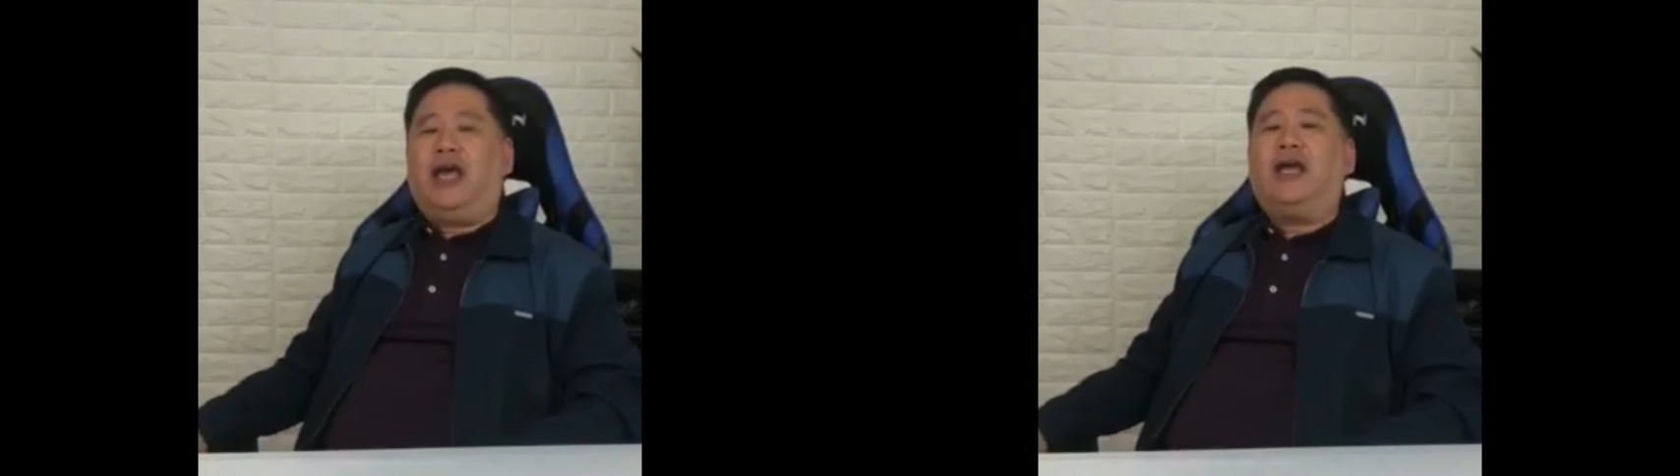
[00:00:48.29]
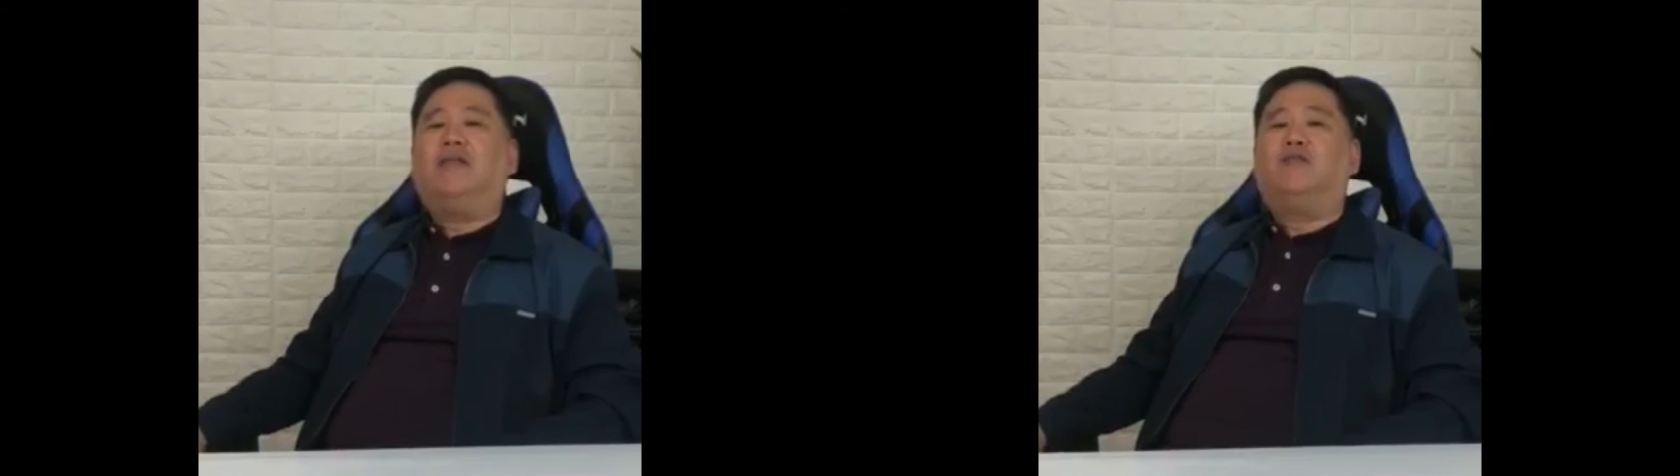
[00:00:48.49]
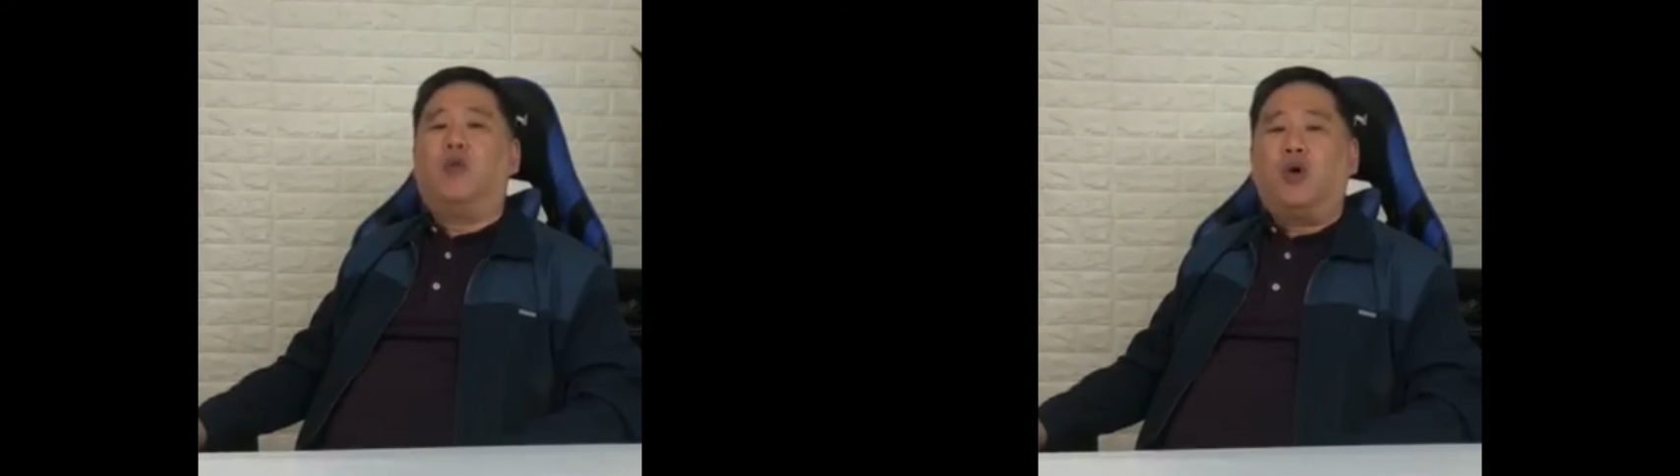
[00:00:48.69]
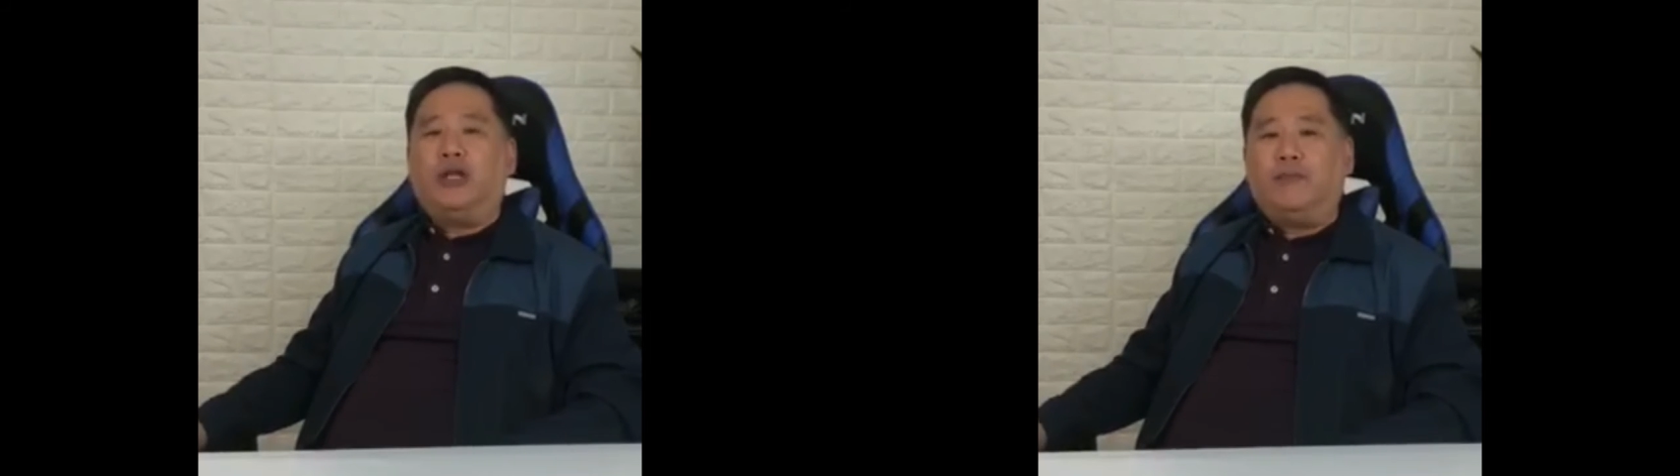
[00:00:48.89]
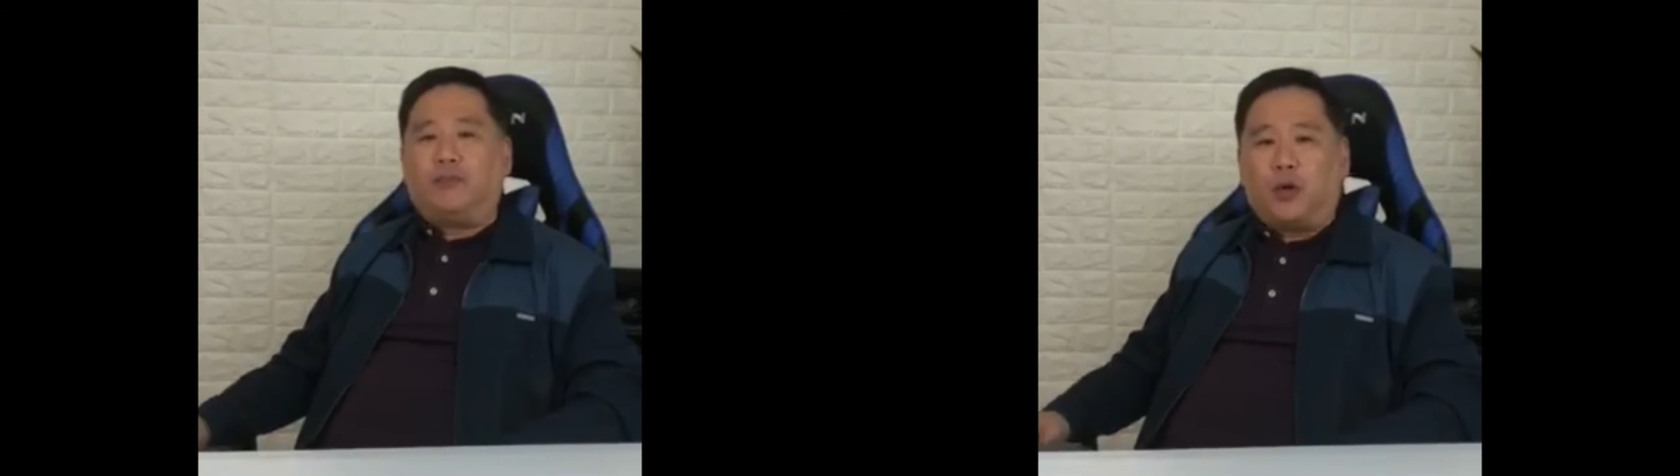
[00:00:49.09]
And more
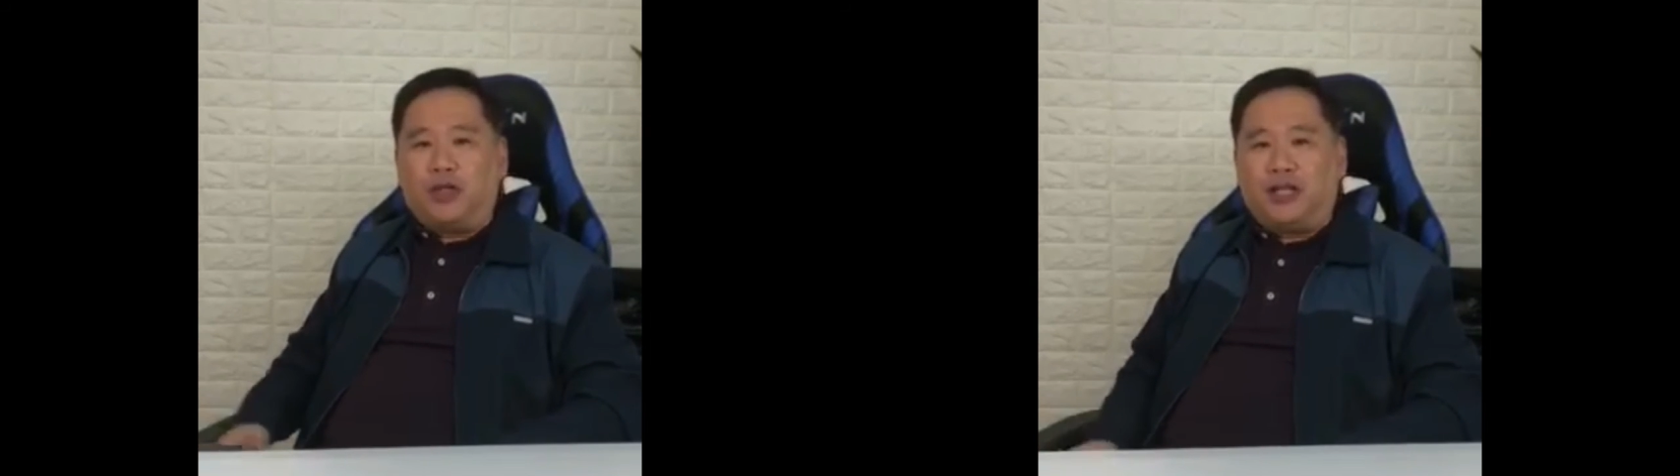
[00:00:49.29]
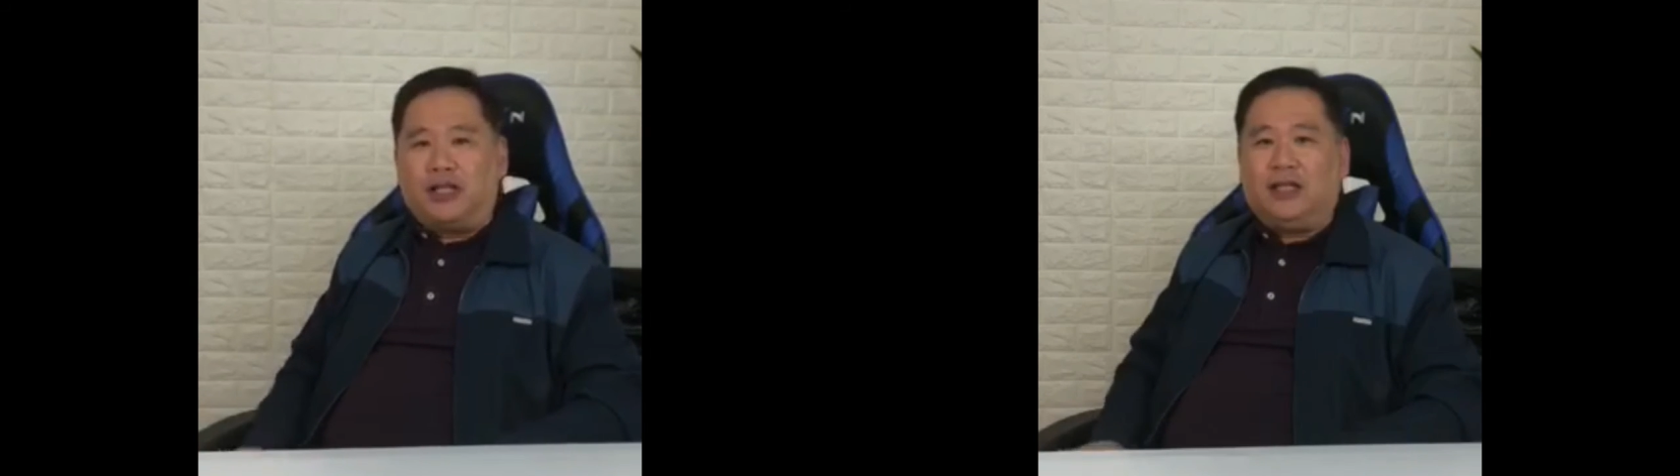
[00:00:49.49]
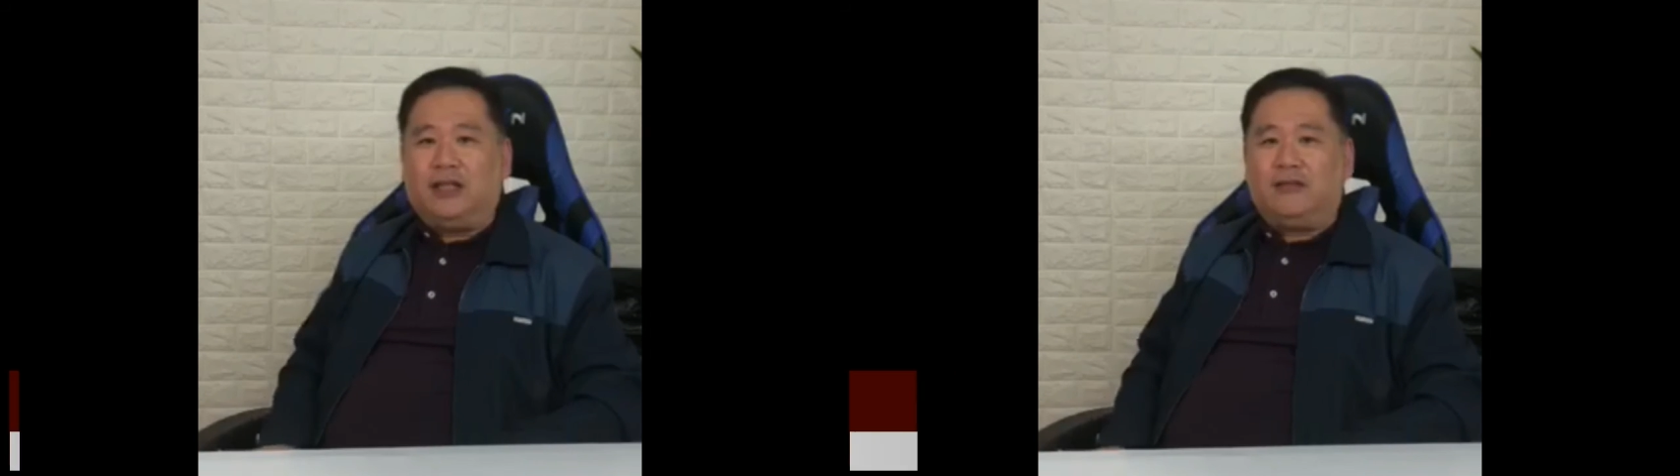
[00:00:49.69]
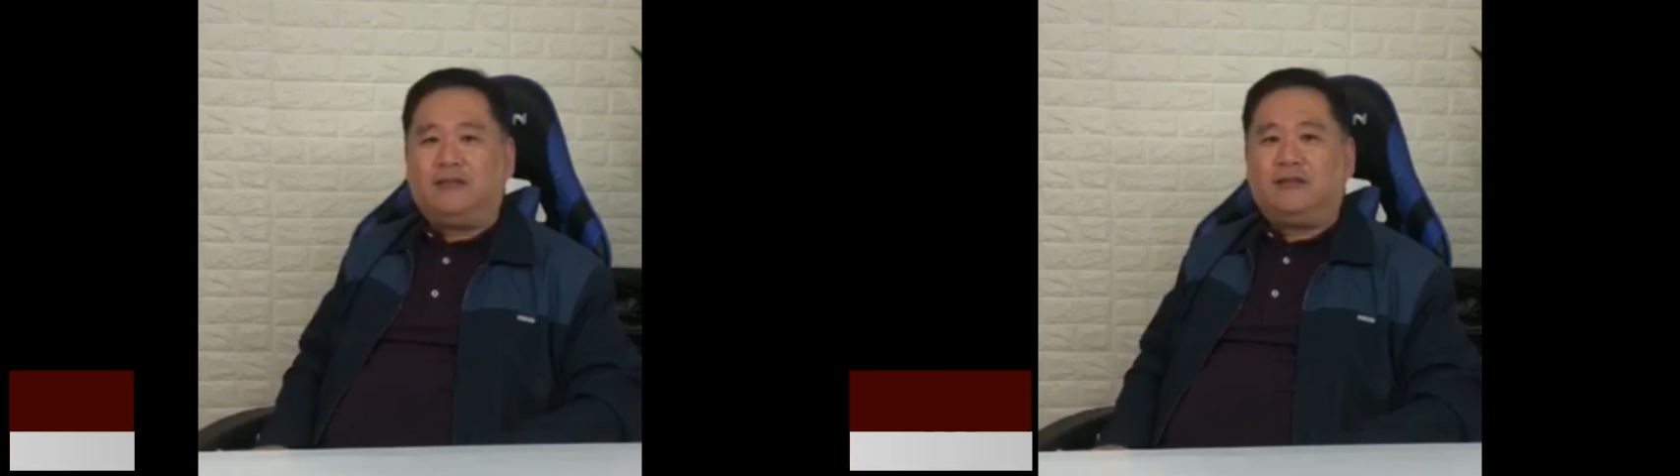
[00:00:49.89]
importantly,